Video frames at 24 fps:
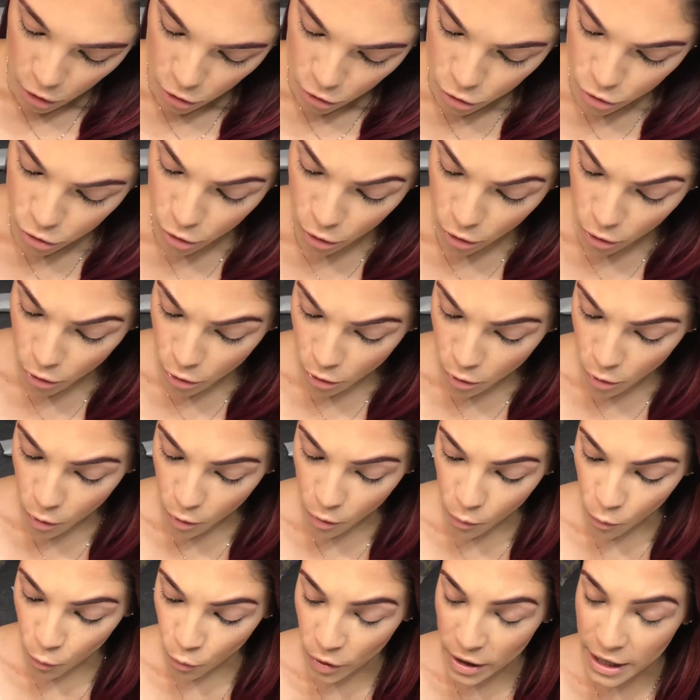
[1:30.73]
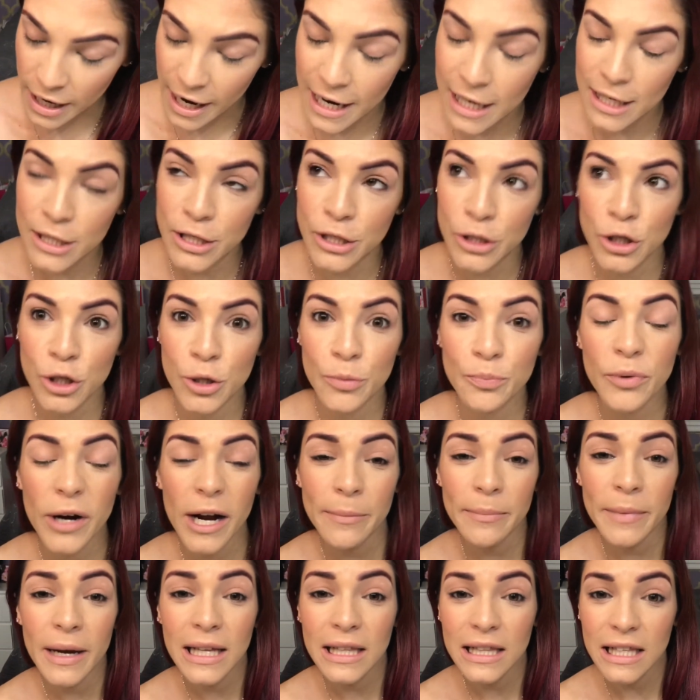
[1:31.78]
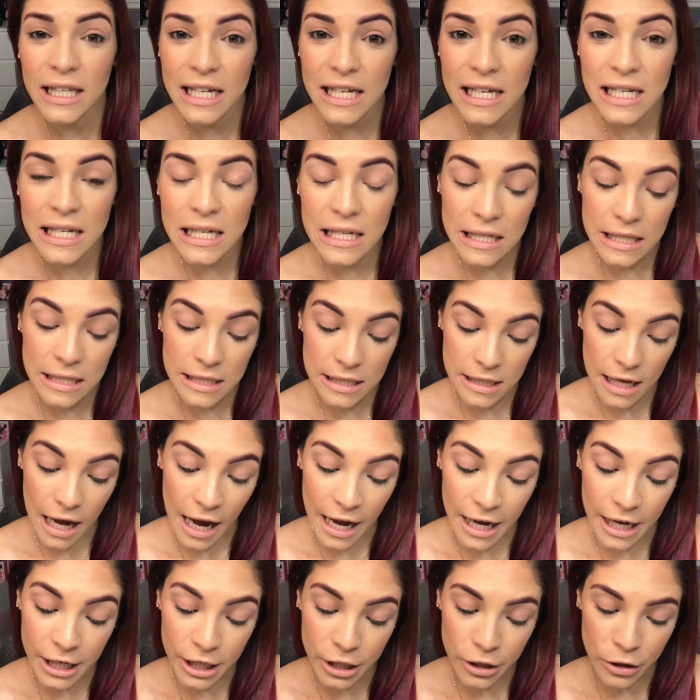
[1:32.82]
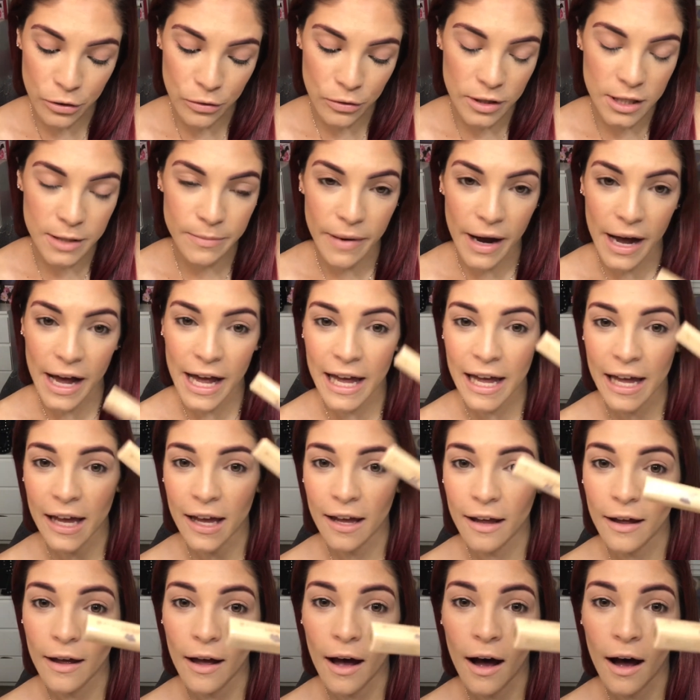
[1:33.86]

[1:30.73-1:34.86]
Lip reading: So when I do prime my lids, I use my